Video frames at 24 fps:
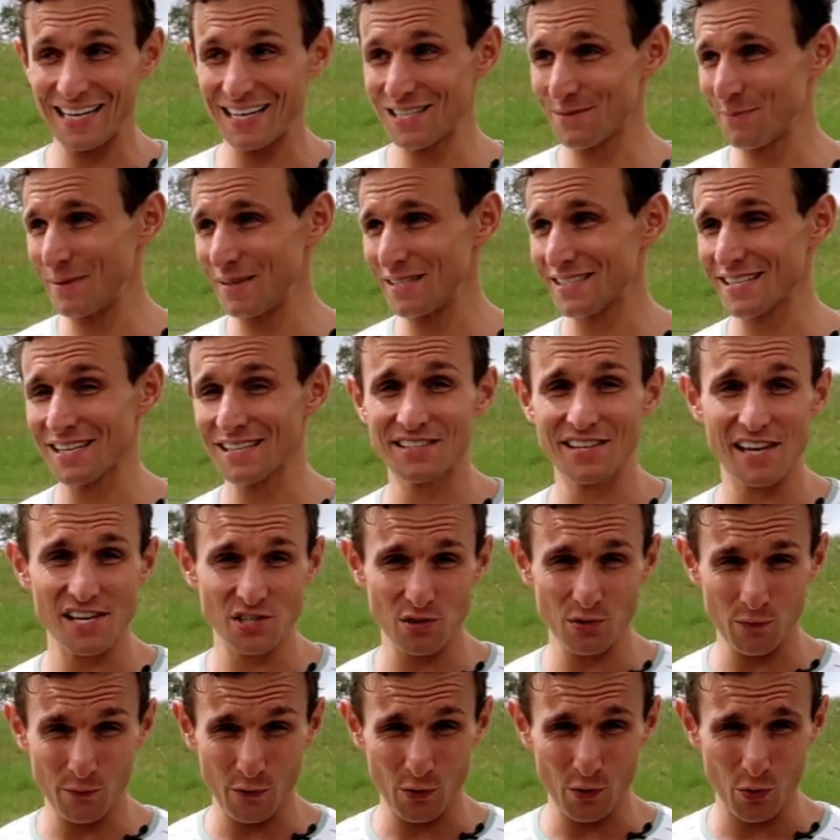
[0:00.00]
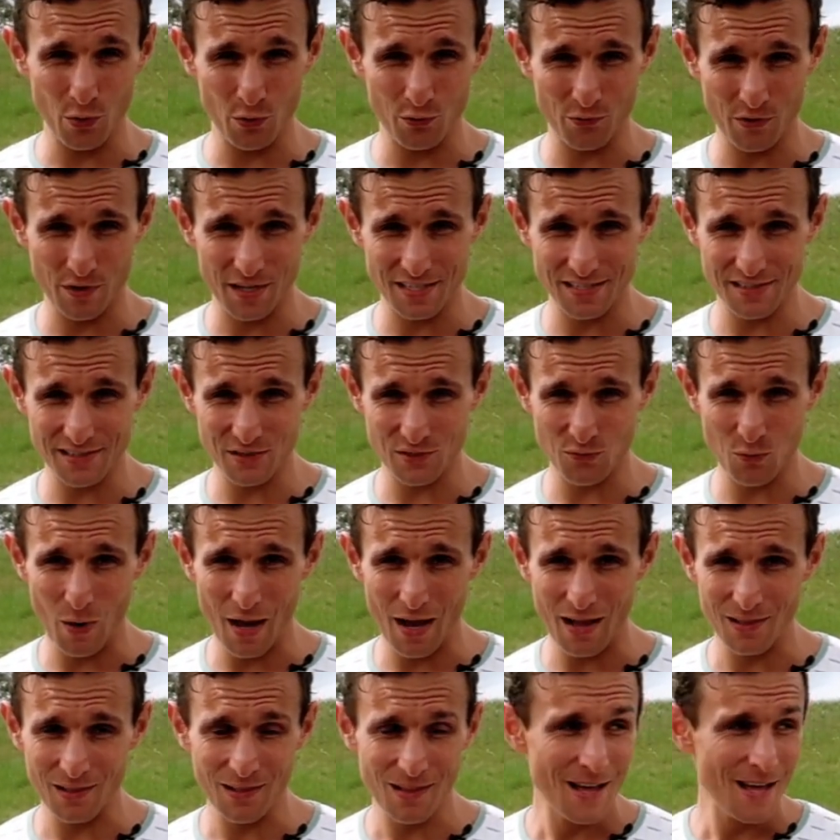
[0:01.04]
It has been sensational for good reason as
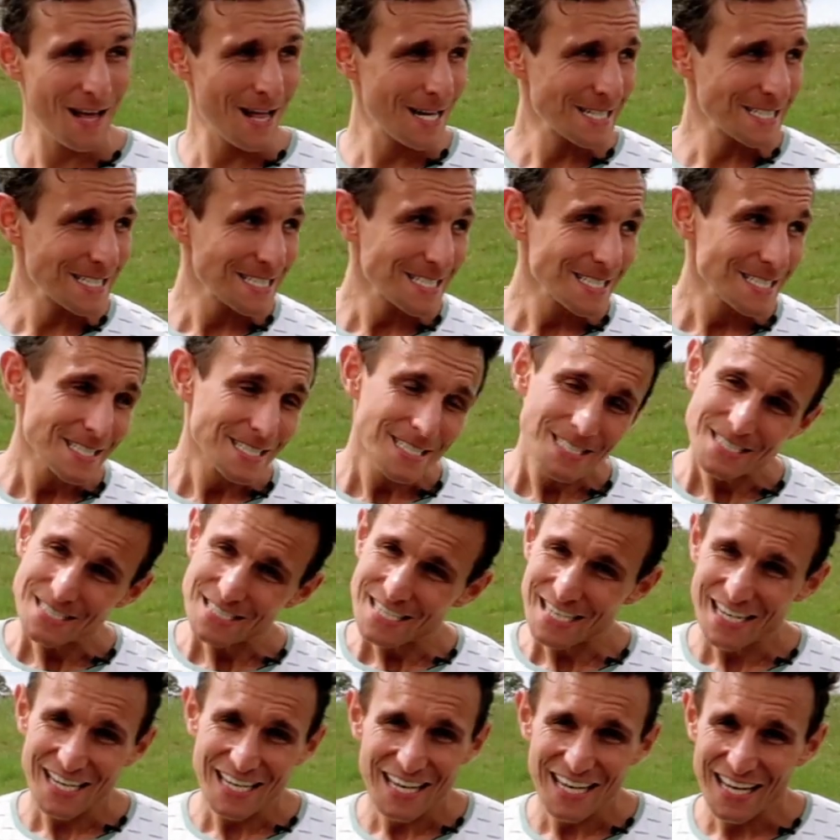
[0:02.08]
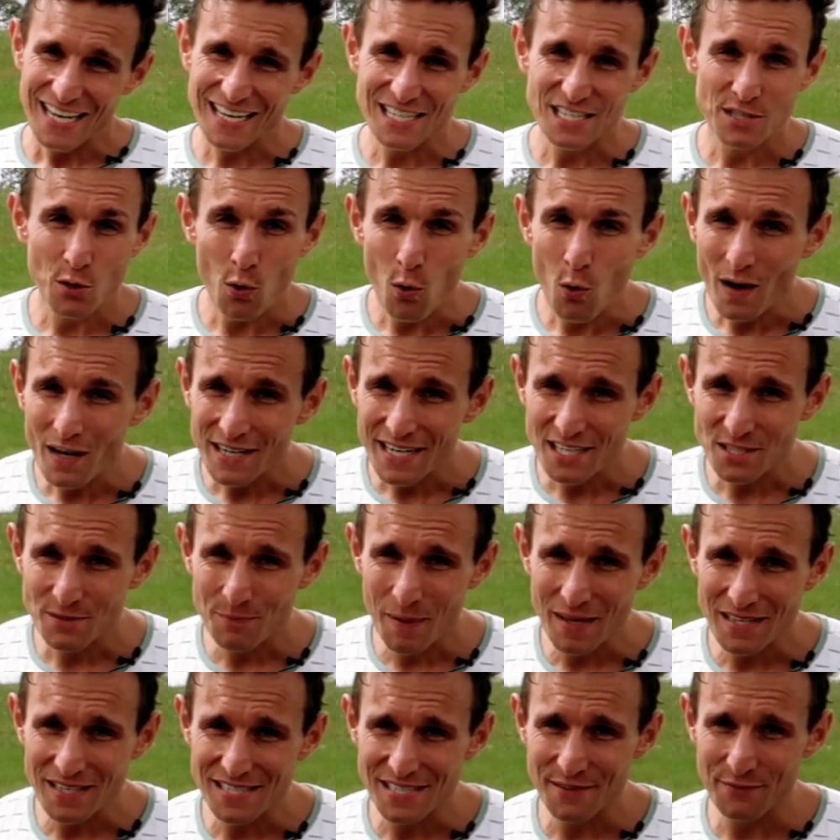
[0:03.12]
well. It is quite
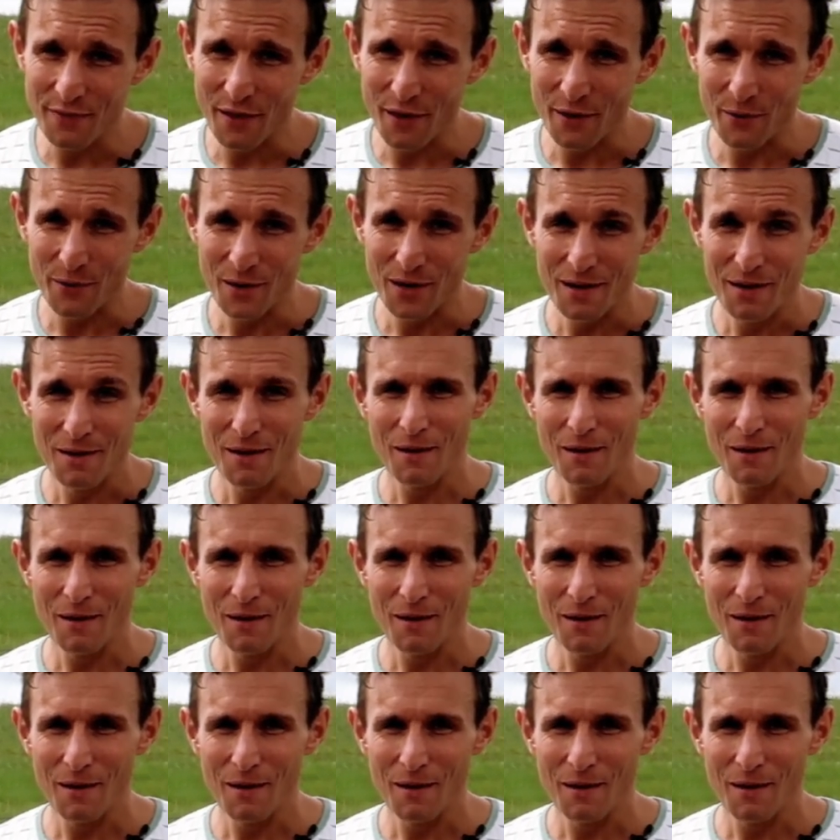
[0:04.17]
expensive though.